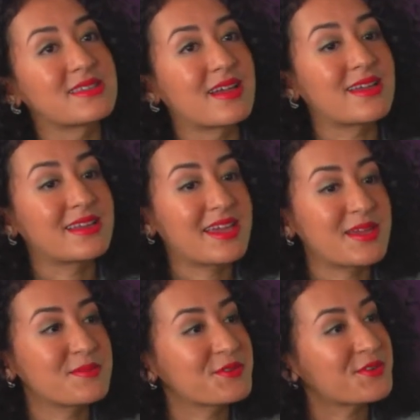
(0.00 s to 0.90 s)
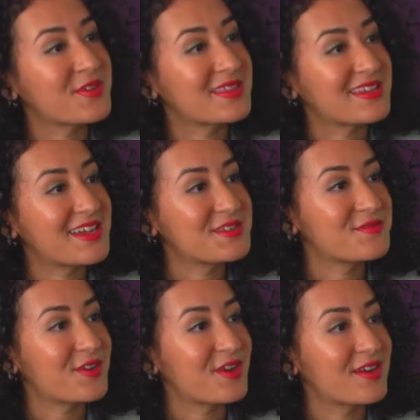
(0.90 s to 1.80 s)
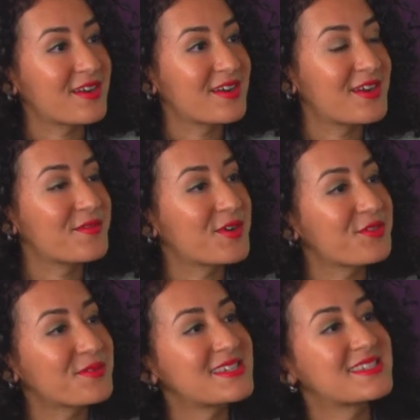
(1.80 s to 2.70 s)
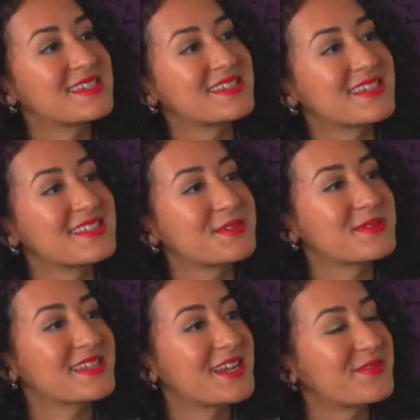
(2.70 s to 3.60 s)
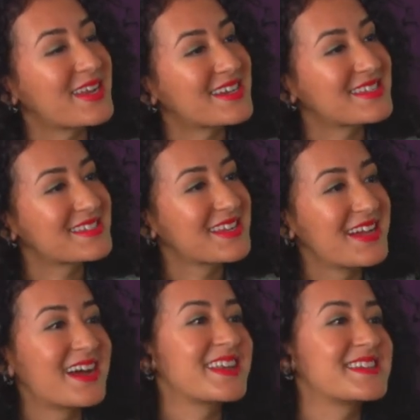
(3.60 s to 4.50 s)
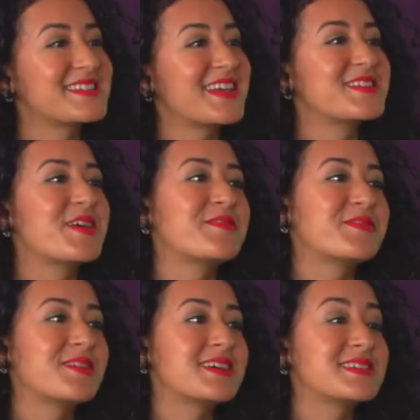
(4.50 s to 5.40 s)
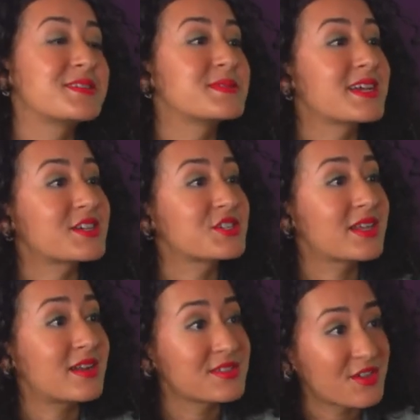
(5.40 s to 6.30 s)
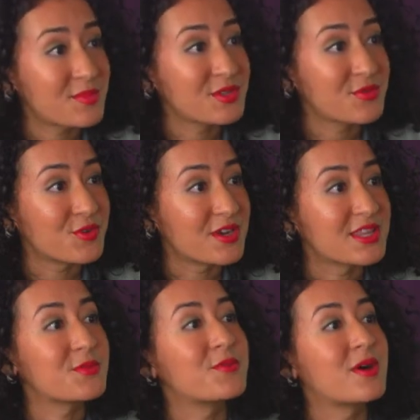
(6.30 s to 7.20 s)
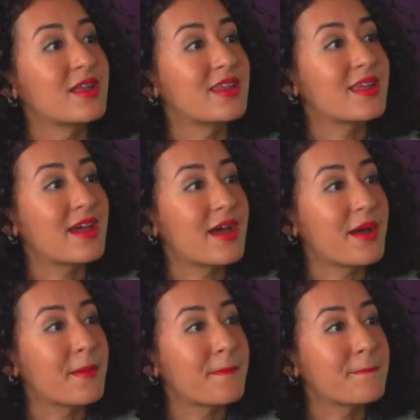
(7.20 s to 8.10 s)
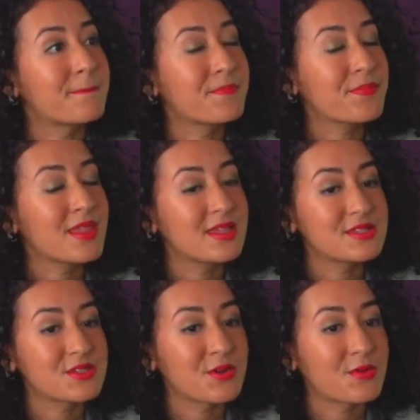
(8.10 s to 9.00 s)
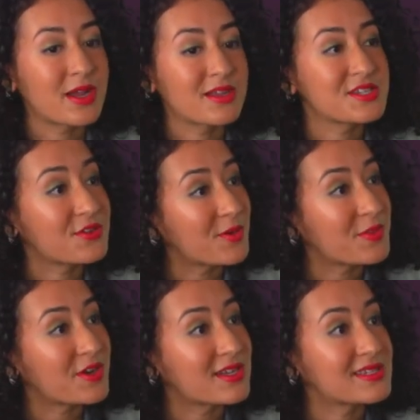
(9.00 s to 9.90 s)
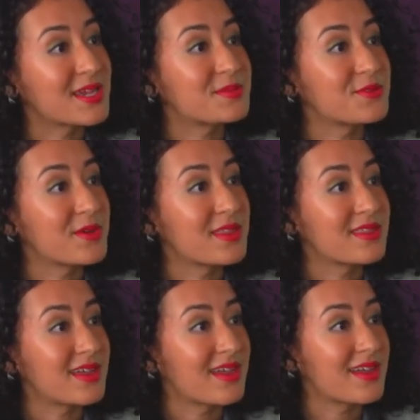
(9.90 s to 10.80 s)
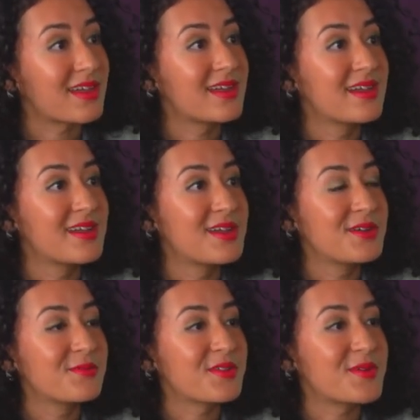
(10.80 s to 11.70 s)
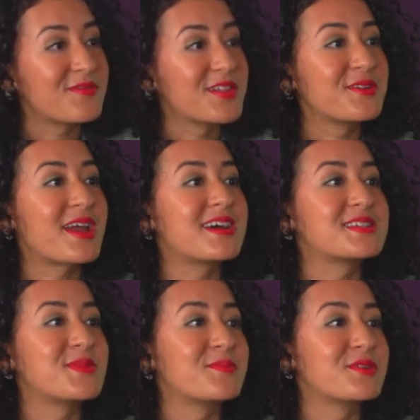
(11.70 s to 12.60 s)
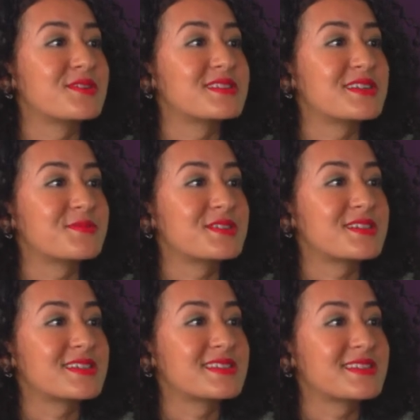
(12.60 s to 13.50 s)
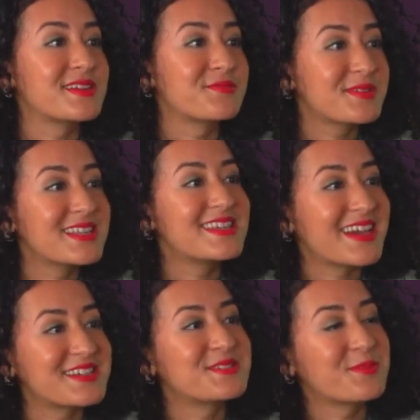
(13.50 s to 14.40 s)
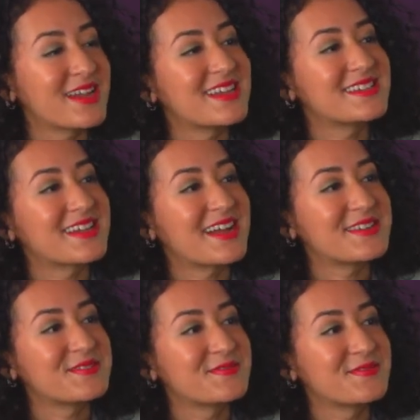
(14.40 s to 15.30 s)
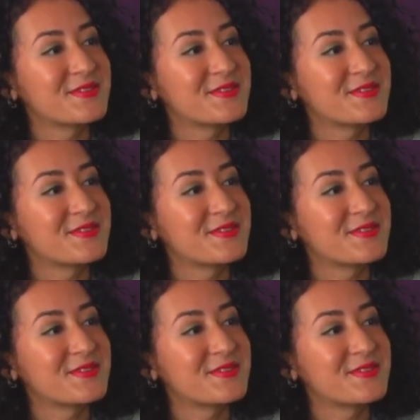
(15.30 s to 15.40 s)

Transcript: uh, it came sort of at the end of our of our three seasons. It was kind of a nice a nice send off for us, and it was actually an ensemble award that we won. Um, so I got to go up there and accept it with uh, with my fellow cast members, and it was just a really nice way to kind of